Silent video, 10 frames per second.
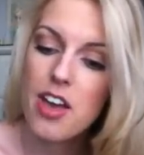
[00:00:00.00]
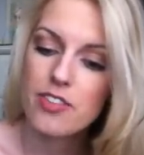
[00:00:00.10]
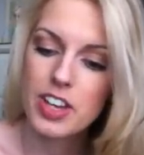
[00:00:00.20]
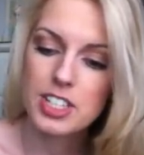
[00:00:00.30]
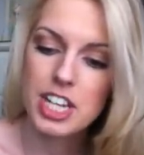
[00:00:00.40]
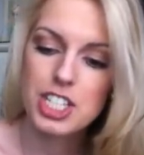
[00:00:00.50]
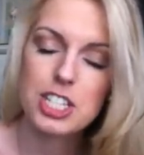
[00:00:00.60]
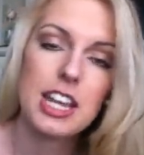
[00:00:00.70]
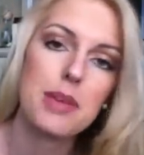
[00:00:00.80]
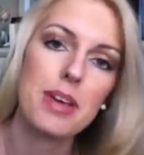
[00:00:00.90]

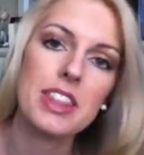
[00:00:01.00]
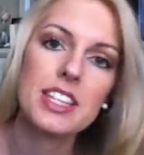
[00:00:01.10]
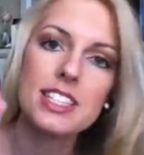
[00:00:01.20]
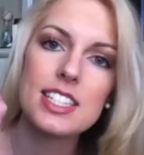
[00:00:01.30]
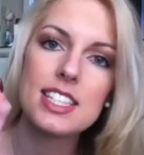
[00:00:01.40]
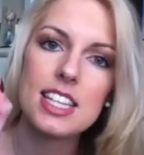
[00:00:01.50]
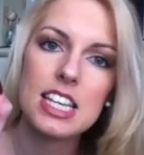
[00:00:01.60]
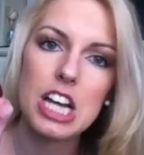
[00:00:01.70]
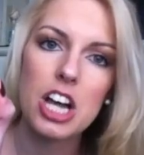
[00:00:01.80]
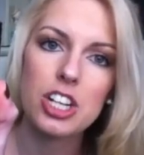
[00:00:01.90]
foundation, but this is
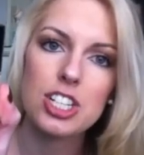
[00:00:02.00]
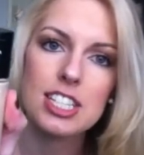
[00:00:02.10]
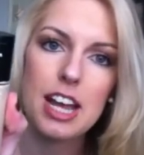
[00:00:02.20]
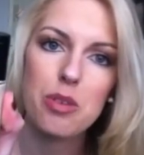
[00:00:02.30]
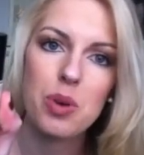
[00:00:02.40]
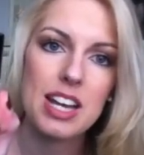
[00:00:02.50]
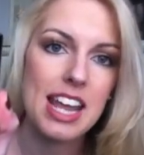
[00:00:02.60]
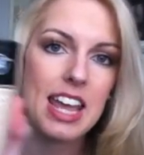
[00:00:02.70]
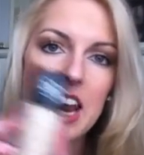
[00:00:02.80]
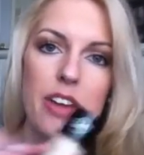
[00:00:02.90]
the Color Stay one,
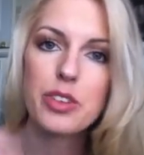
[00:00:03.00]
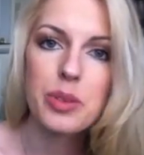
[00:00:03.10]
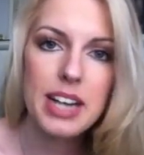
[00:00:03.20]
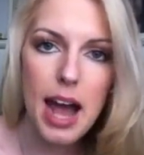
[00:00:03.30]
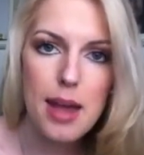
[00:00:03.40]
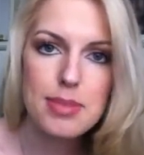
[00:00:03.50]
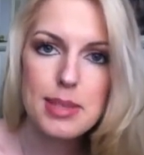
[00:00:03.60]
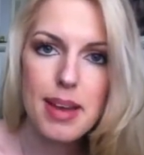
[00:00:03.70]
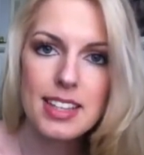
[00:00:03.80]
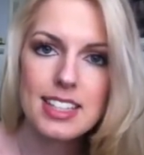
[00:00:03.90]
and everyone hypes
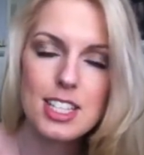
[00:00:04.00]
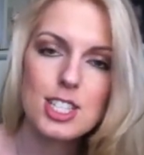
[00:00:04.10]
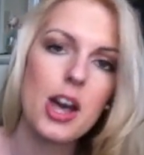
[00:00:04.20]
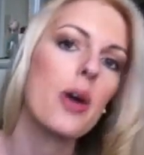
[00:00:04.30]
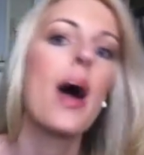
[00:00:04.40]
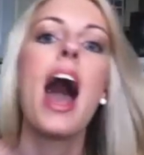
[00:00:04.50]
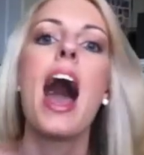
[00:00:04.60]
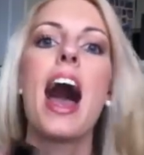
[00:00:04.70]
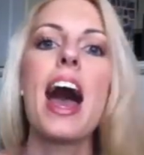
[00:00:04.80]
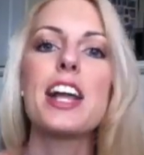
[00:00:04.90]
about this, so
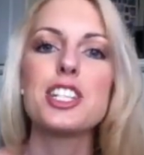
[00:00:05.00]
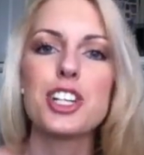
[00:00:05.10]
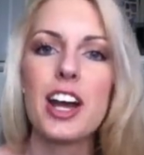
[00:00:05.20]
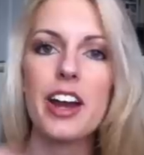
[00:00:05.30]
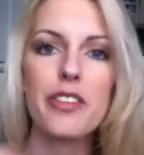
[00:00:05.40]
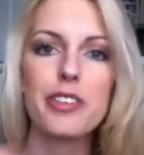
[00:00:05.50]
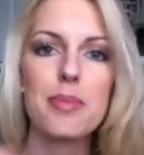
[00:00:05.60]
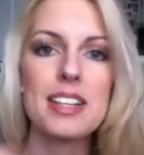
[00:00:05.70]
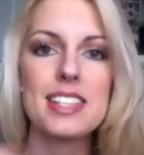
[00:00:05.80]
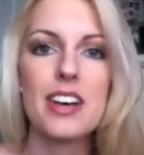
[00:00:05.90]
I had to try it out for
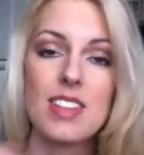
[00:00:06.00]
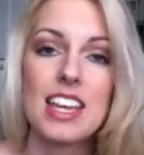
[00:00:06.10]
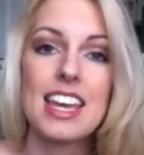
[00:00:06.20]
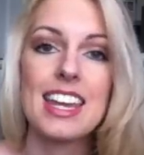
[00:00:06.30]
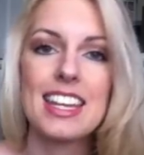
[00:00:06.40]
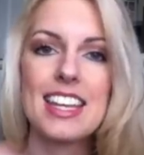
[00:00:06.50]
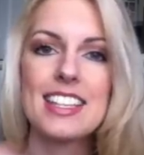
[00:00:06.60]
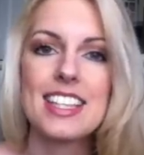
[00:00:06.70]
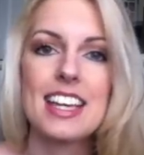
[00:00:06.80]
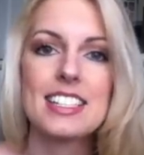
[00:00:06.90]
myself. And it
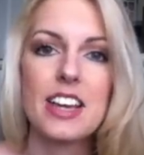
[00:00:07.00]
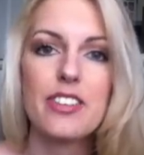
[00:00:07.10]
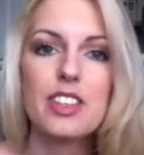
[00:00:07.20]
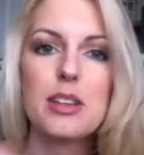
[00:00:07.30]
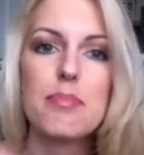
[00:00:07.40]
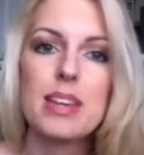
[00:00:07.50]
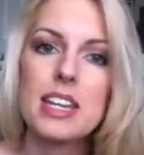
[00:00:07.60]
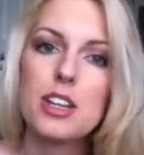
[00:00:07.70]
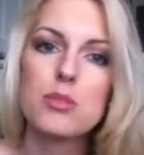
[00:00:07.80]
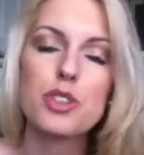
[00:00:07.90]
is a definitely
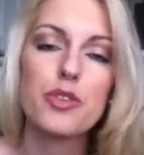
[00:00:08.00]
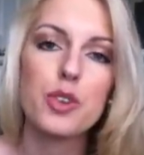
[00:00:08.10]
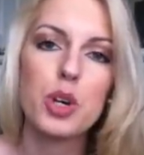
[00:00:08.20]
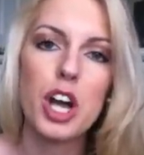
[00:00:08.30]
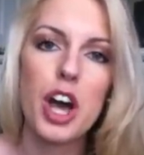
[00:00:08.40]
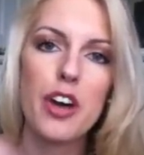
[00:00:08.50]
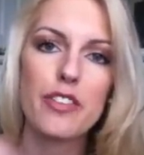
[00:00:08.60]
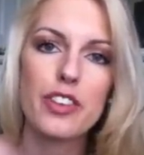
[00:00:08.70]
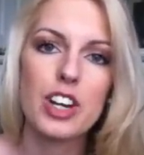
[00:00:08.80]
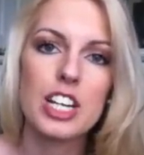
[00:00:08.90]
medium to full
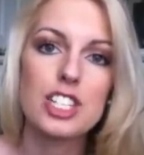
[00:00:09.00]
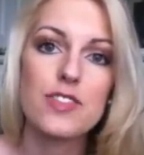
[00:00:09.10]
coverage